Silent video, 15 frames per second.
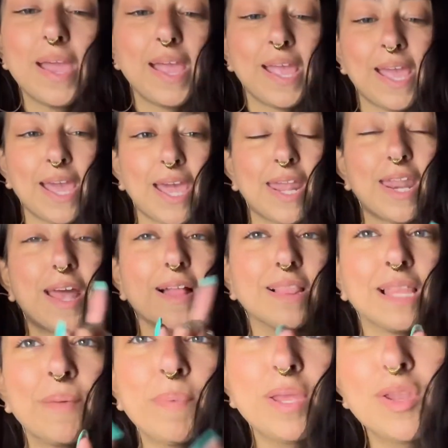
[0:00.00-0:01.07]
And
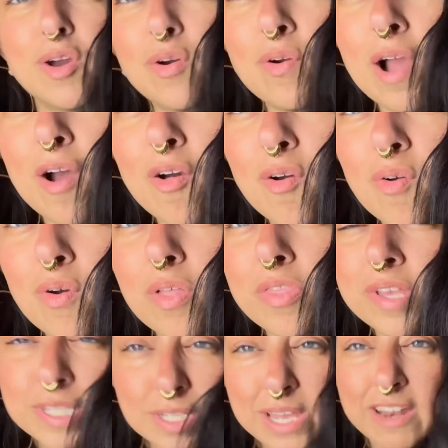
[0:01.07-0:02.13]
let me know how
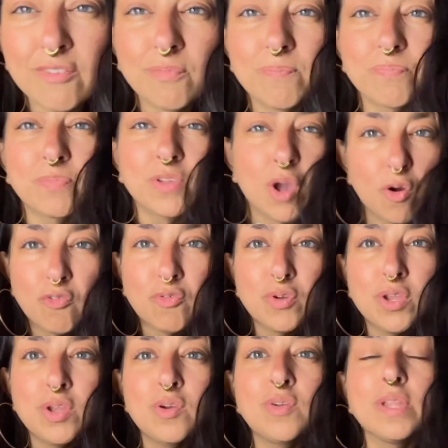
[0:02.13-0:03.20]
these kind of go for
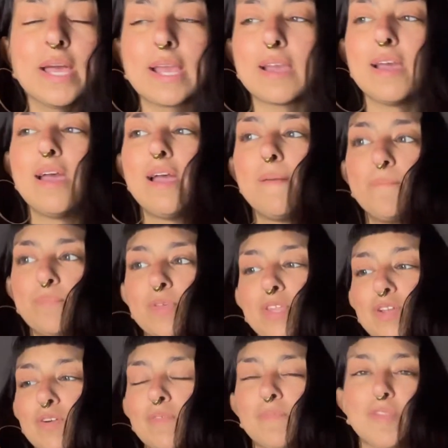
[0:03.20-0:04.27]
you. Like,
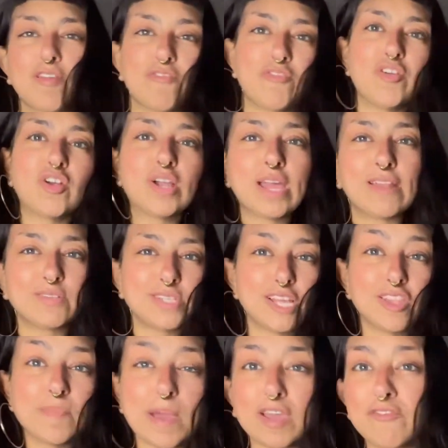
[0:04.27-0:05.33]
if they're kind of staying
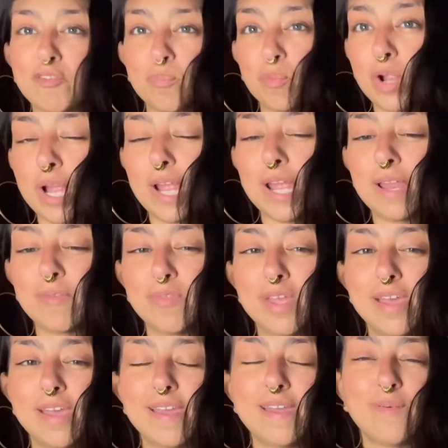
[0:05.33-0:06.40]
on the back of your brain
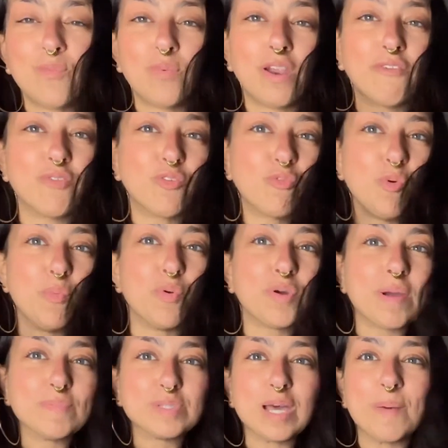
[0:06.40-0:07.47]
whenever the full moon
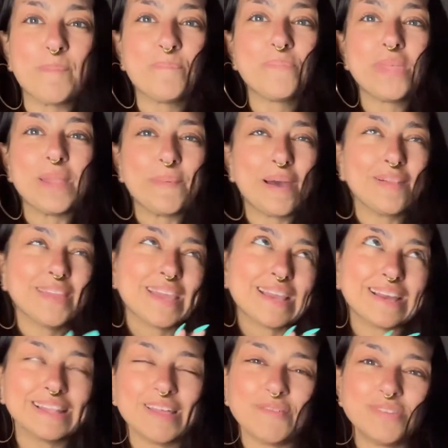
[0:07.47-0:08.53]
comes up in about like
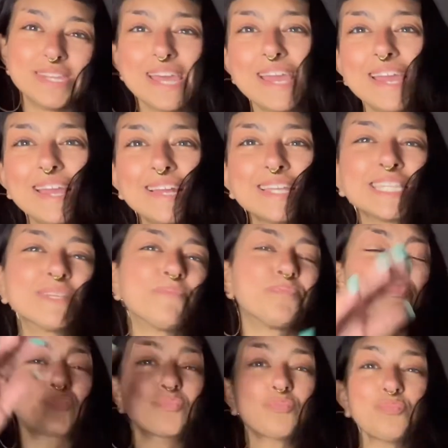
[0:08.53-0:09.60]
11 days.
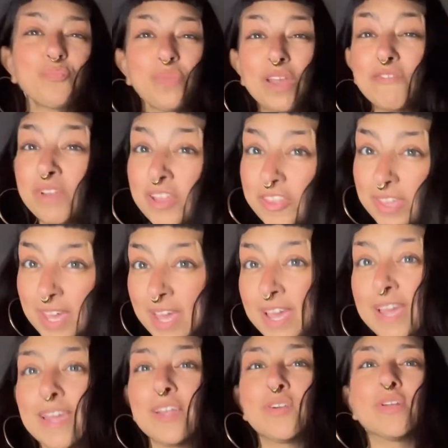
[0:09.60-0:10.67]
If anything
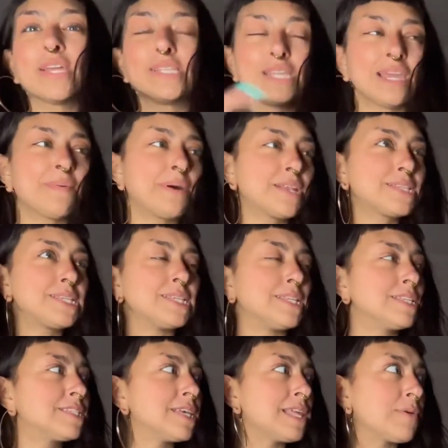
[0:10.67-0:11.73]
hit and you're like, damn, honestly,
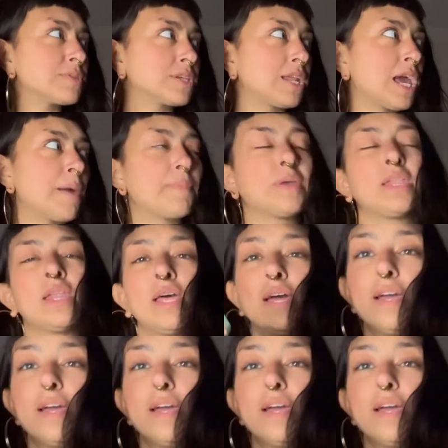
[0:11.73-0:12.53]
did say that was going to happen.